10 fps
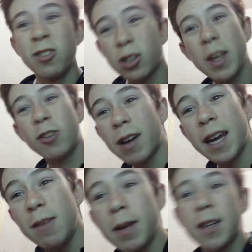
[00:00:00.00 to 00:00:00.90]
going to be
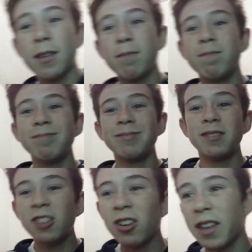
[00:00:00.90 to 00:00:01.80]
great, because I'm
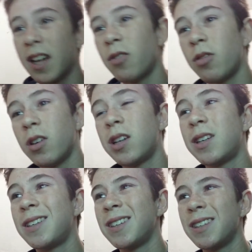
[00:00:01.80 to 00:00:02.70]
not there for
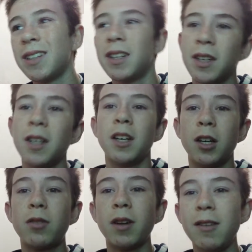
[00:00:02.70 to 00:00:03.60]

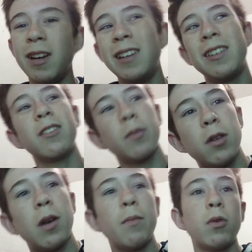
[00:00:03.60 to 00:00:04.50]
a great reason. It's going to
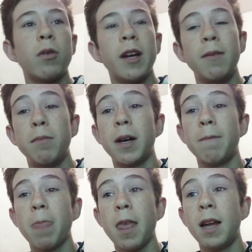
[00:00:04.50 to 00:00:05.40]
be quite boring,
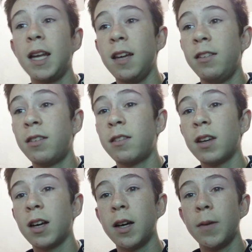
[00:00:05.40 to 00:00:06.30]
but at
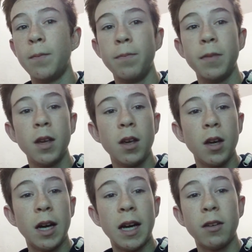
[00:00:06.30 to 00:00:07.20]
least I
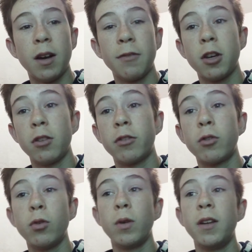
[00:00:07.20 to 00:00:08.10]
don't have to go to
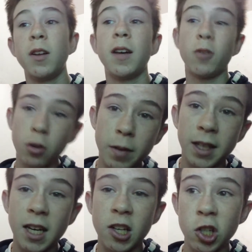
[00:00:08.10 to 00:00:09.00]
school until I've got the
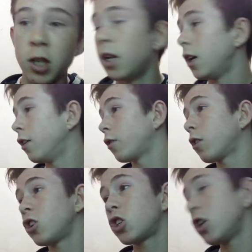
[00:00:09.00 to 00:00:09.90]
medication. So I'm going to show